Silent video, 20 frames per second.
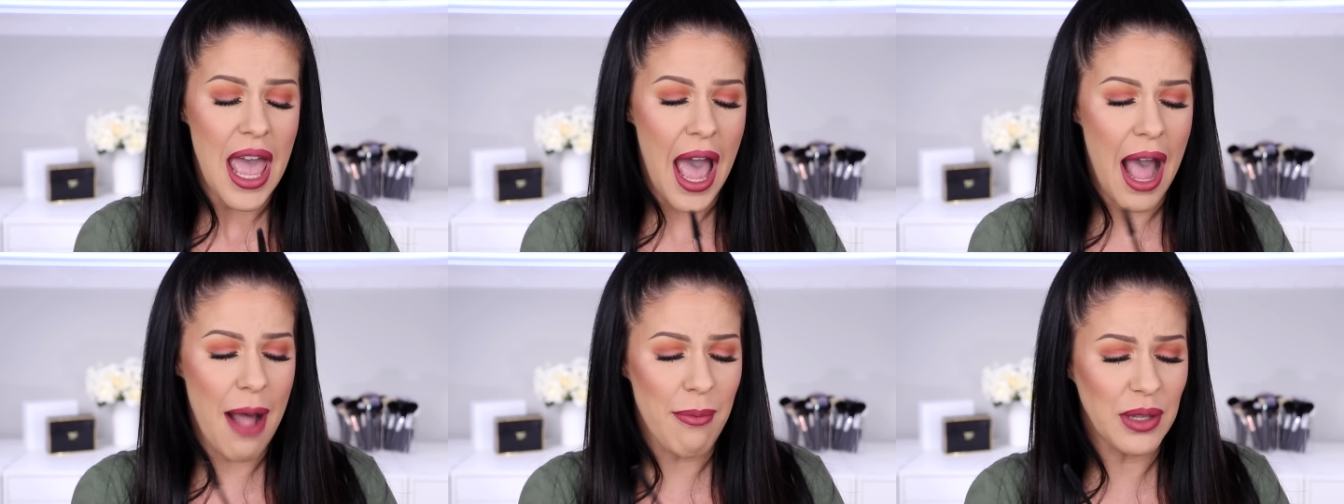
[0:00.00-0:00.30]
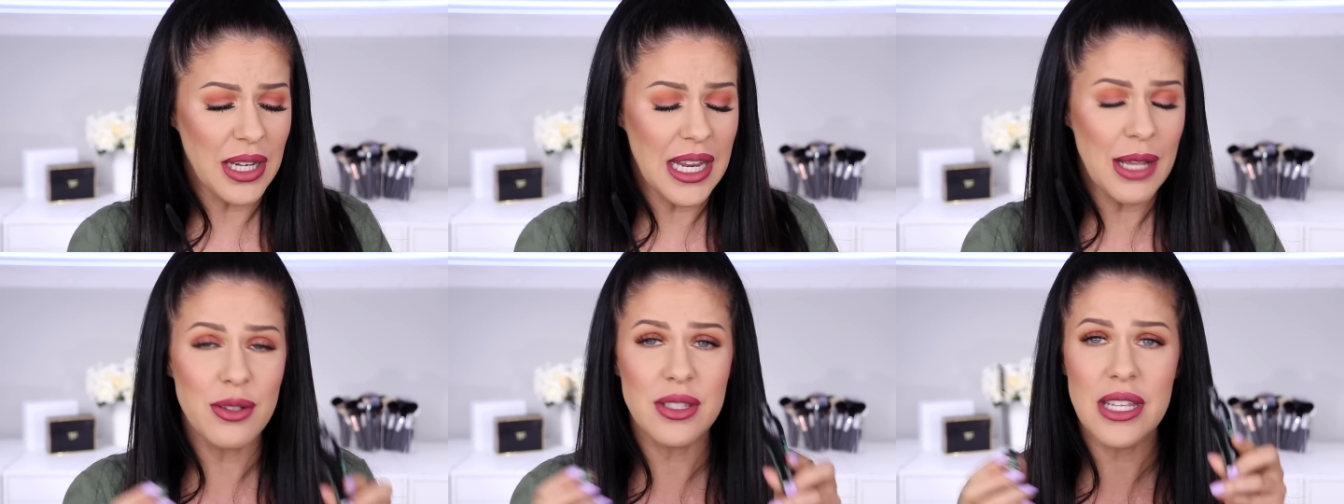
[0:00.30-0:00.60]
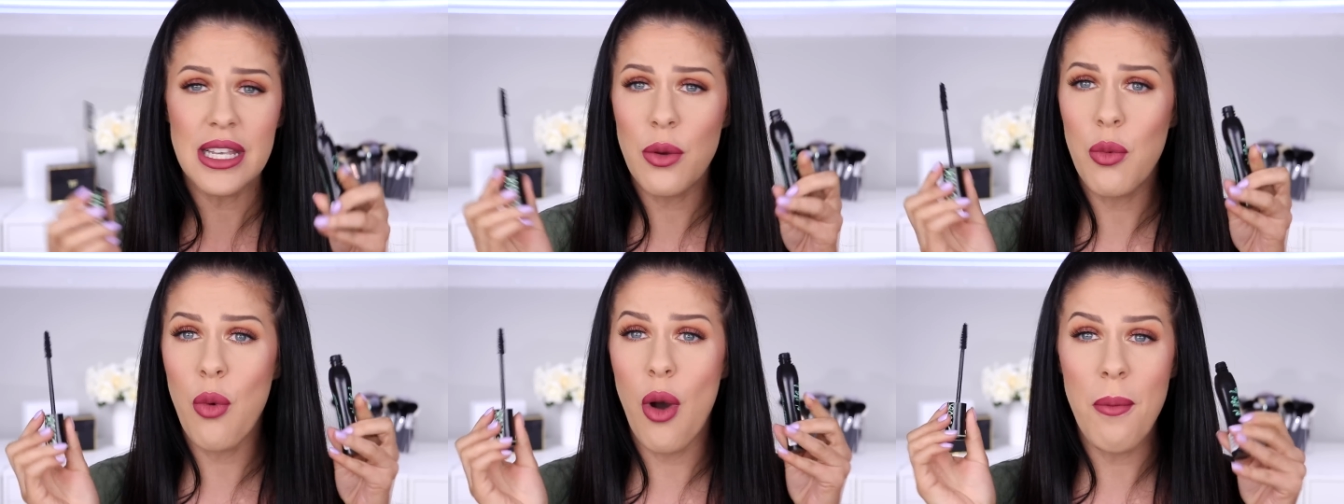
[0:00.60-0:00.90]
Um, and he was
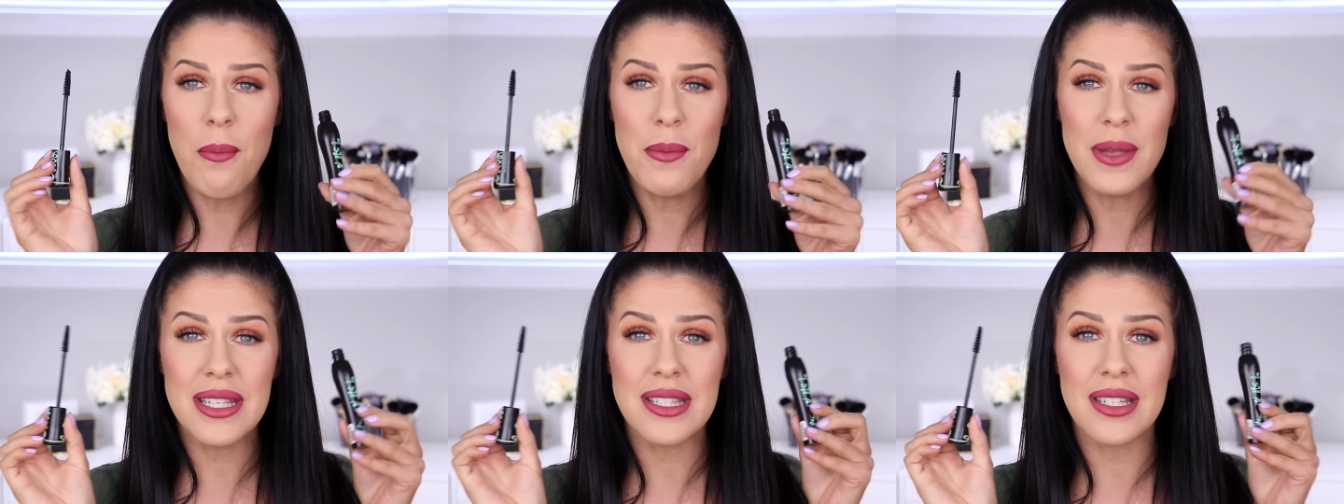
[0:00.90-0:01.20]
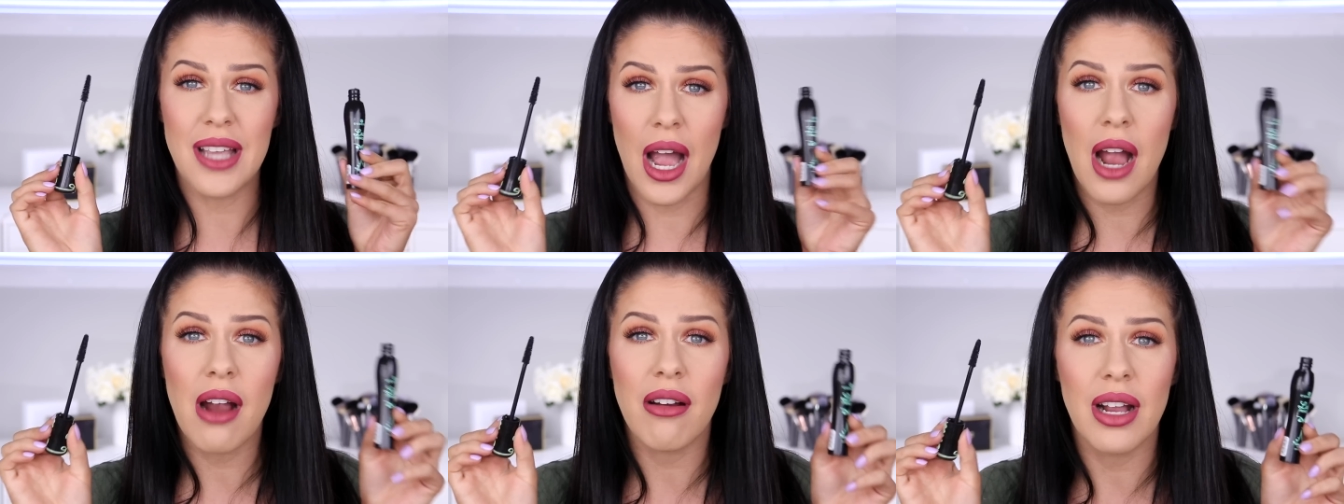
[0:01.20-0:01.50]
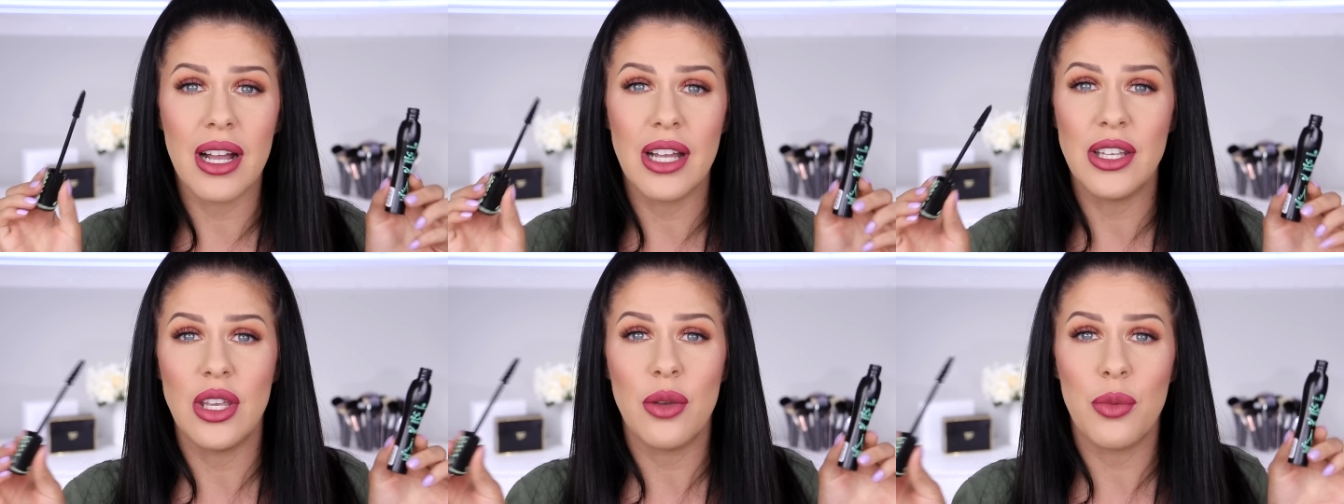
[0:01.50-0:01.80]
like, what
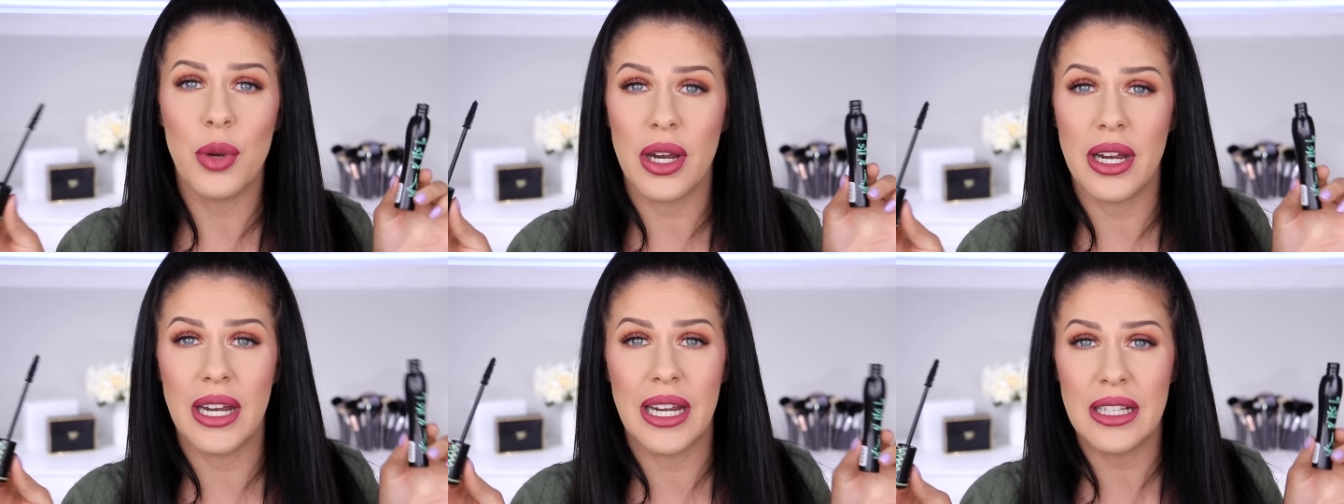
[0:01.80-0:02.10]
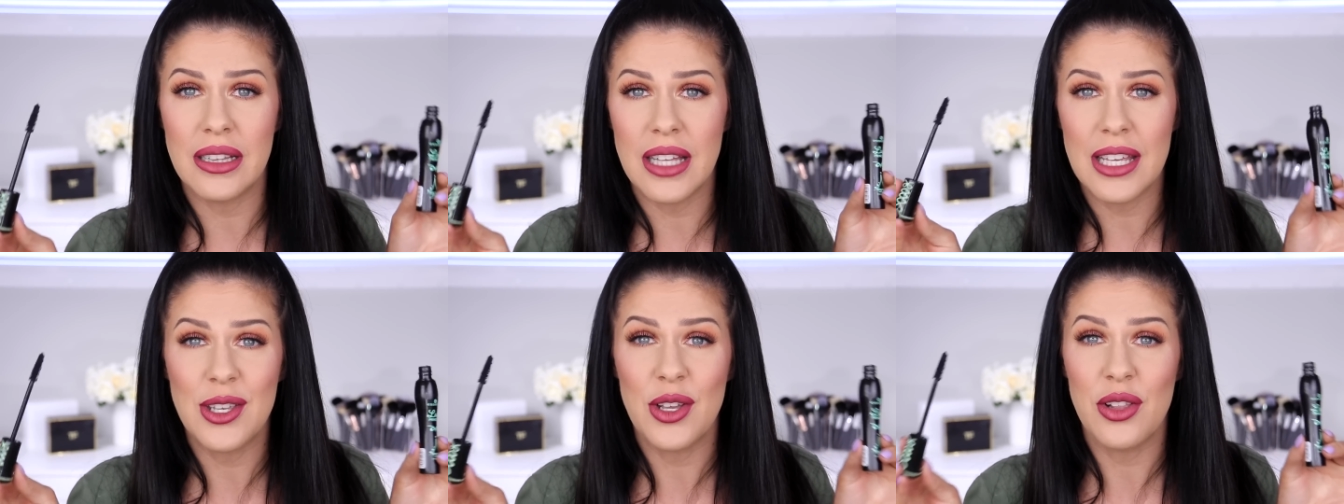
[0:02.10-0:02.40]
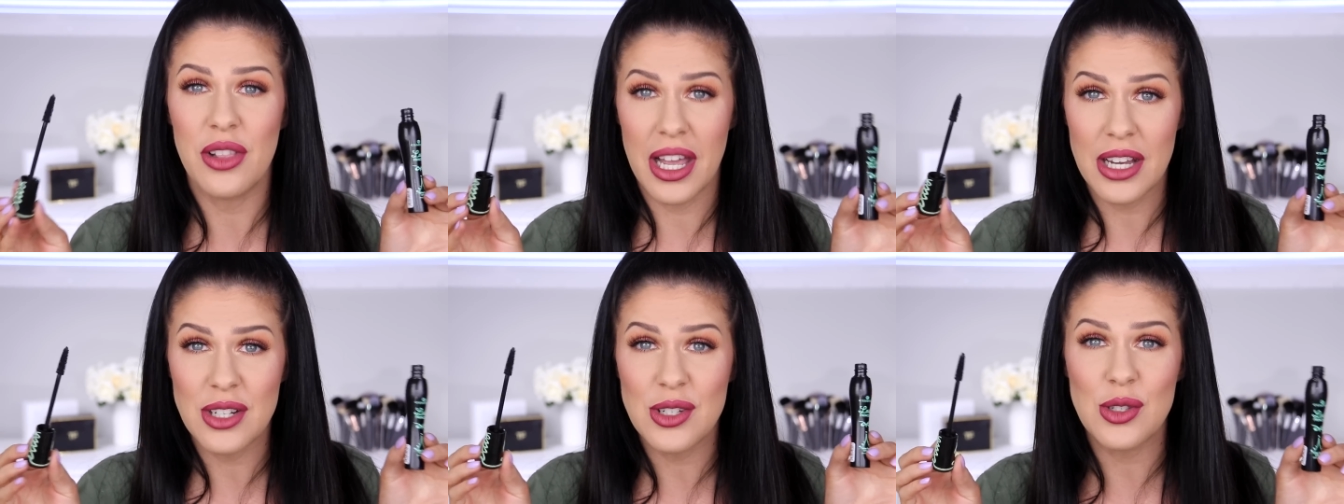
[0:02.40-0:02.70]
mascara are you wearing? Like,
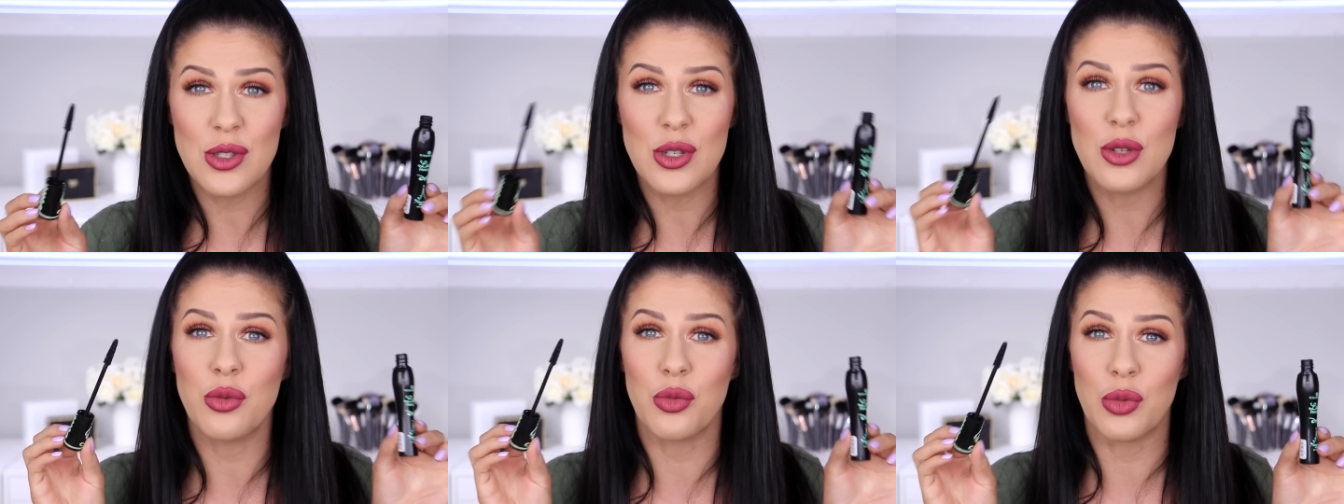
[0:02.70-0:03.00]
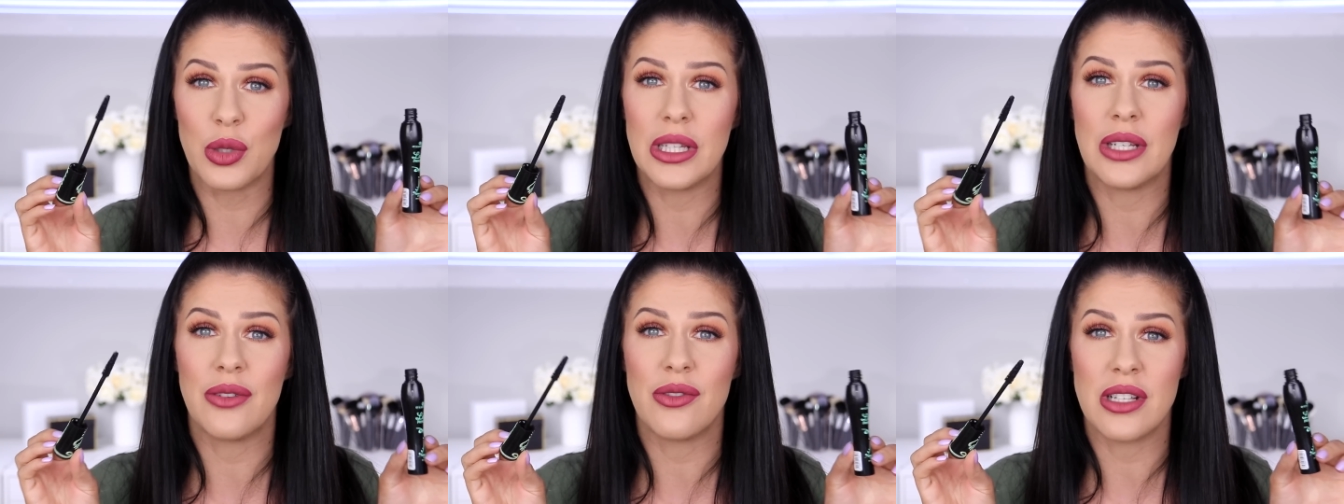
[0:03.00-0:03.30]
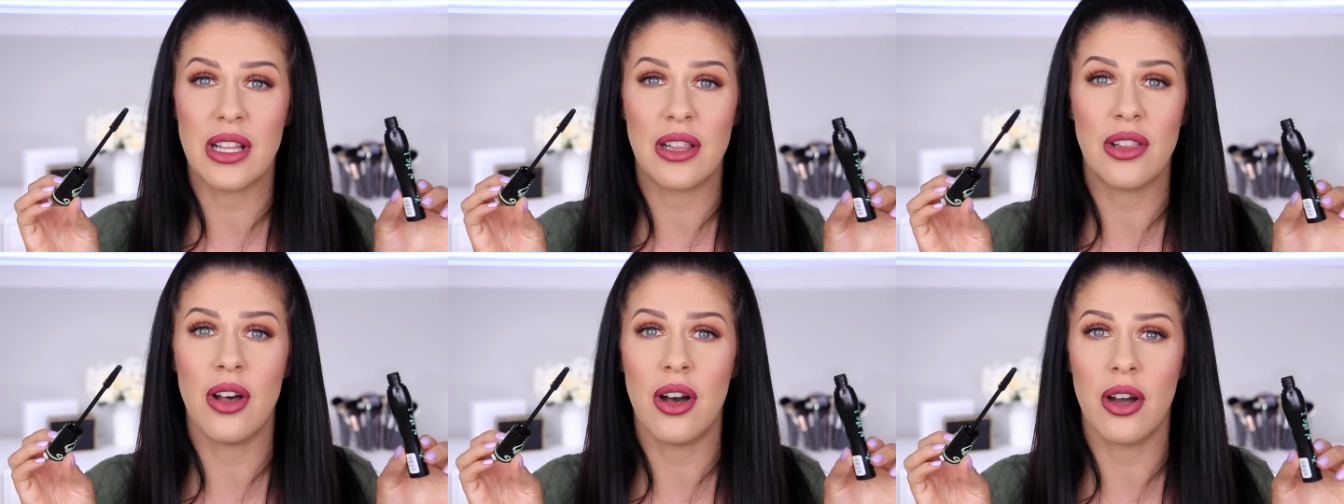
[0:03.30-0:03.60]
your lashes look really,
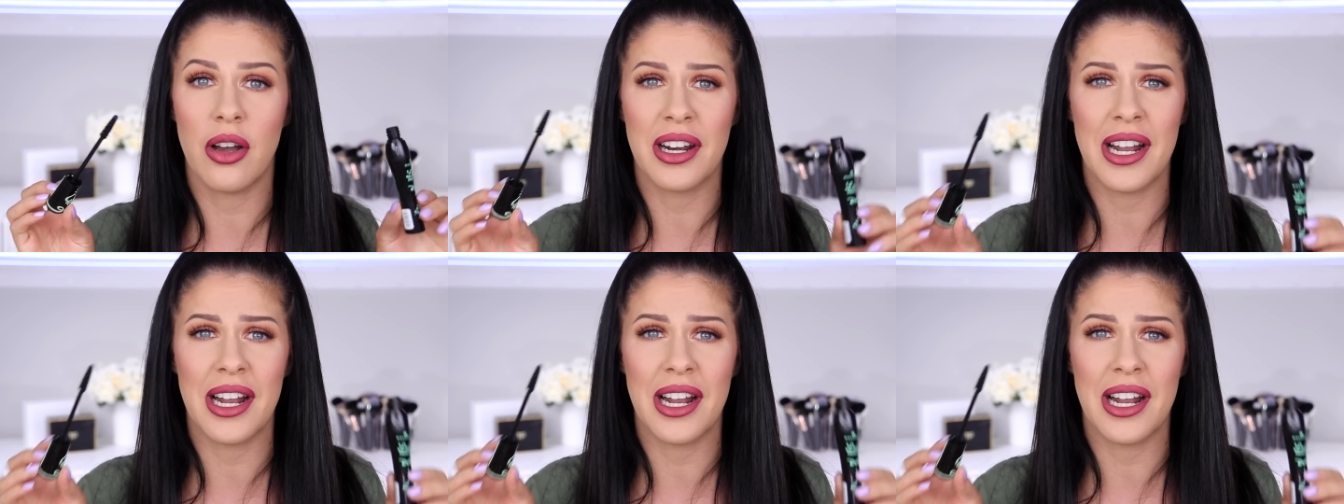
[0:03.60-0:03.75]
really long.